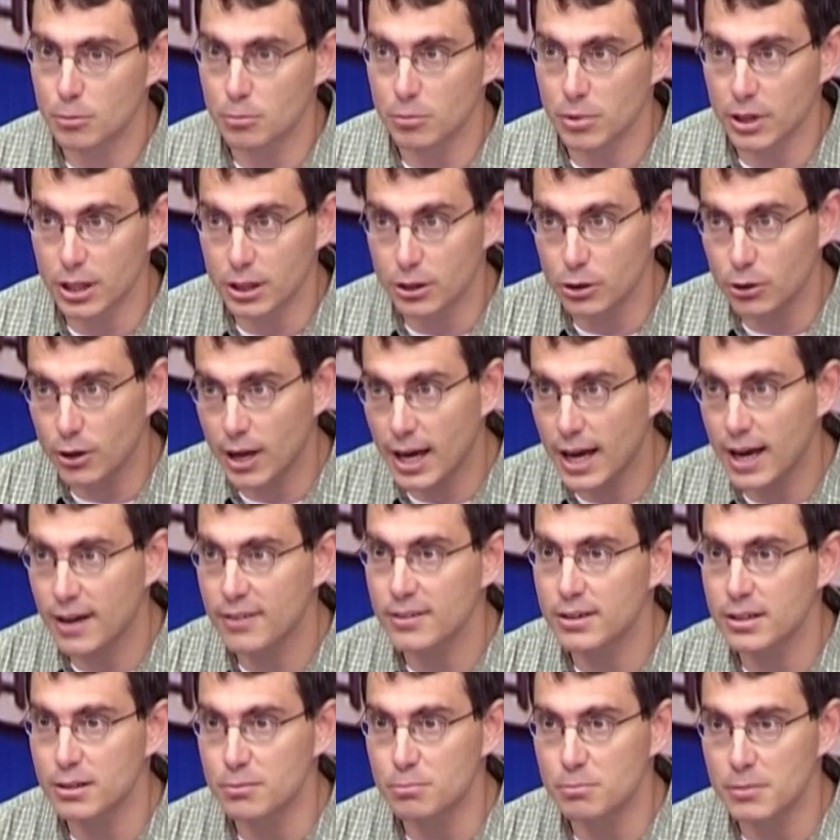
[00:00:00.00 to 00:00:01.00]
But you
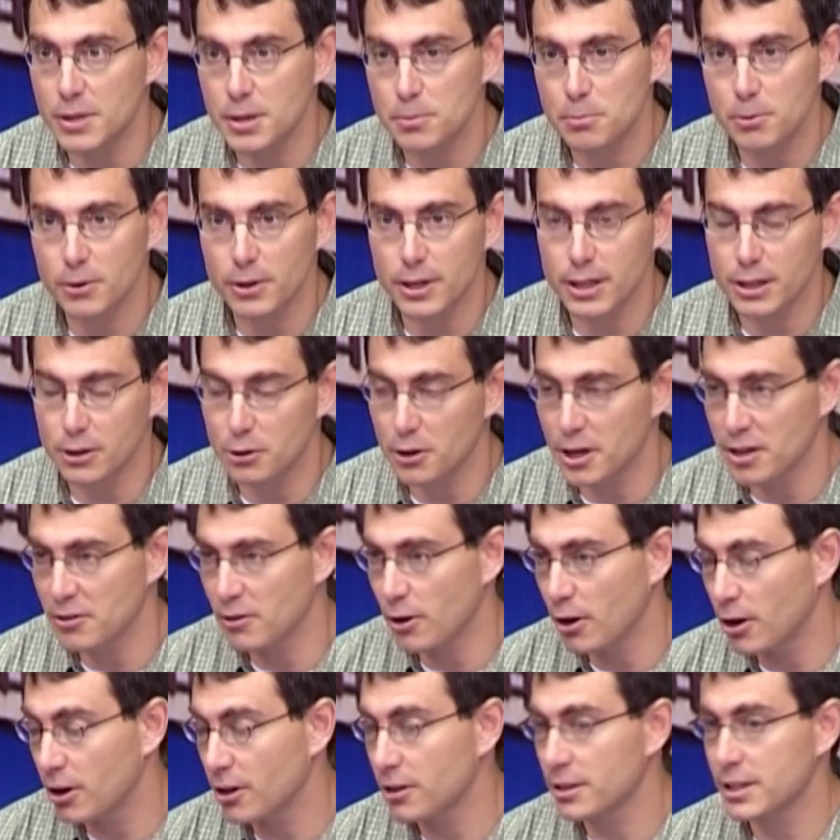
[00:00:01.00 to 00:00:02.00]
have it in memory. You have
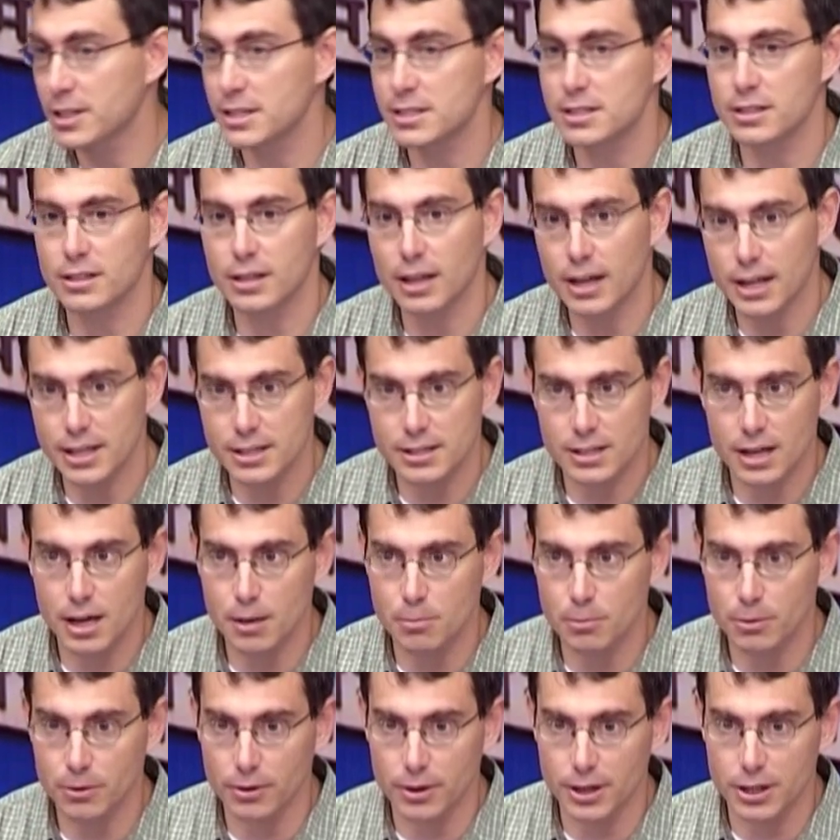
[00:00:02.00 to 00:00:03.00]
all these slice
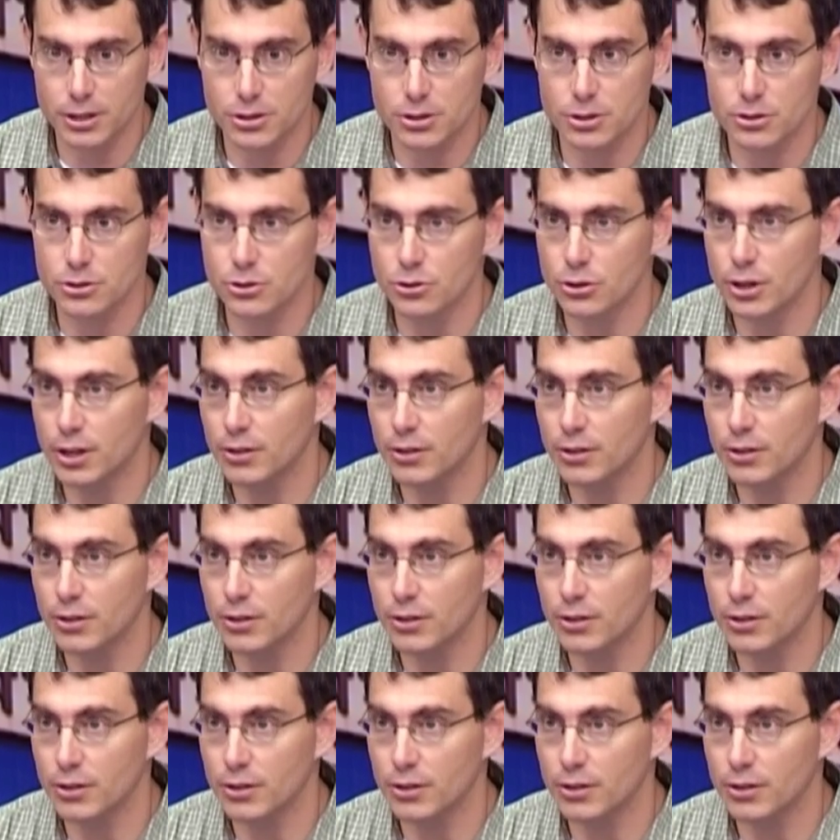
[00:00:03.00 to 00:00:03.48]
operations.